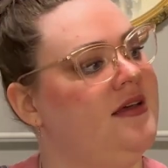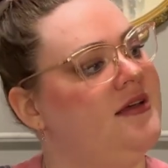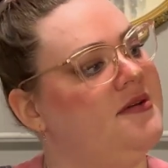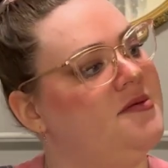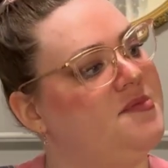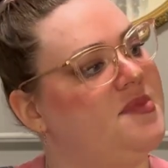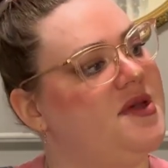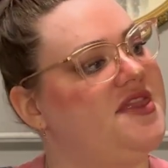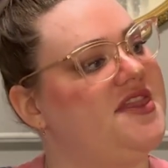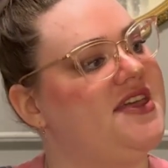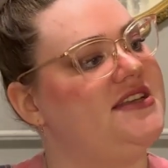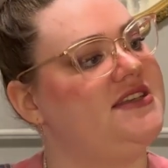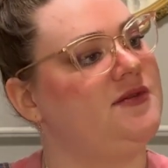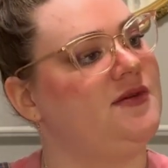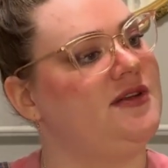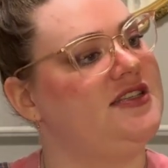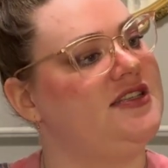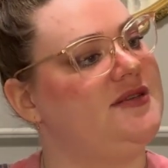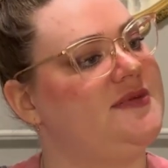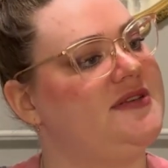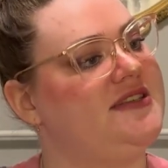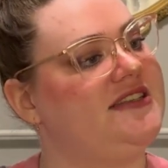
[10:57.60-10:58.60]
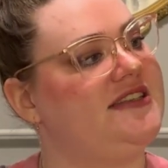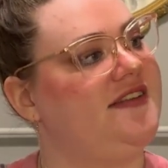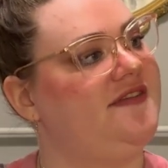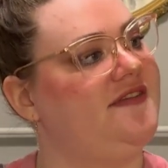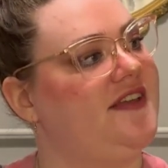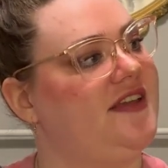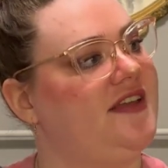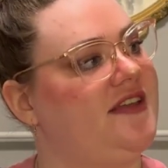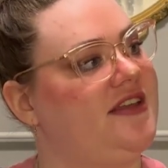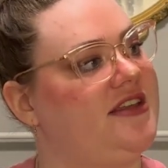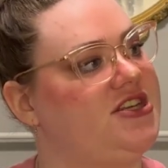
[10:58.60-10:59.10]
but this one
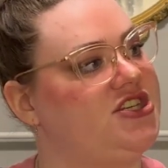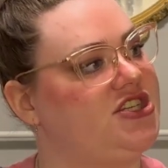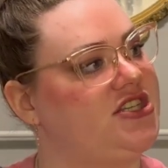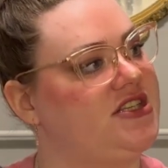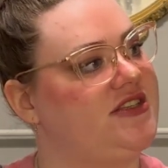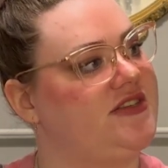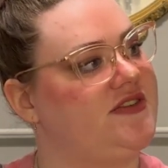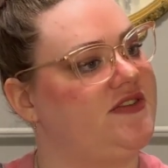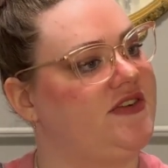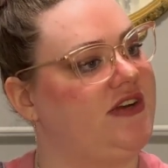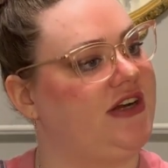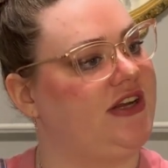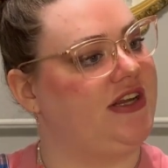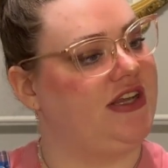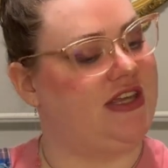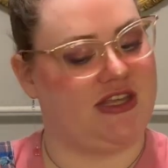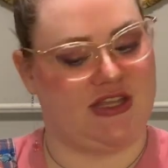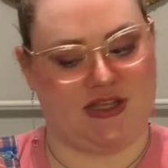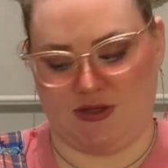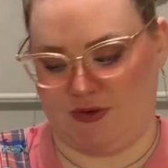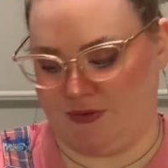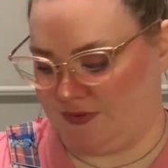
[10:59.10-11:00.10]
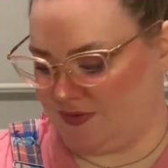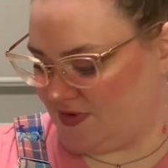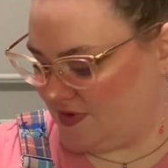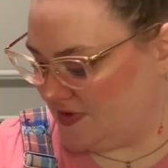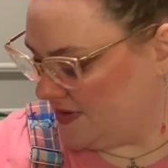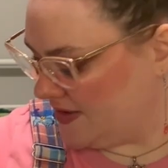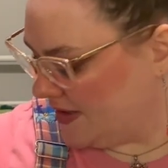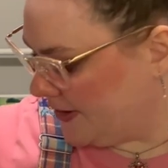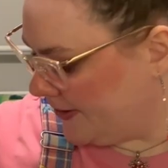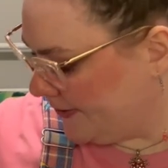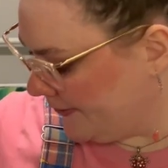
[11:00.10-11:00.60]
specifically, she's very cute.
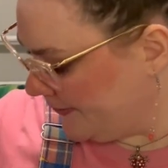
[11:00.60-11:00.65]
So,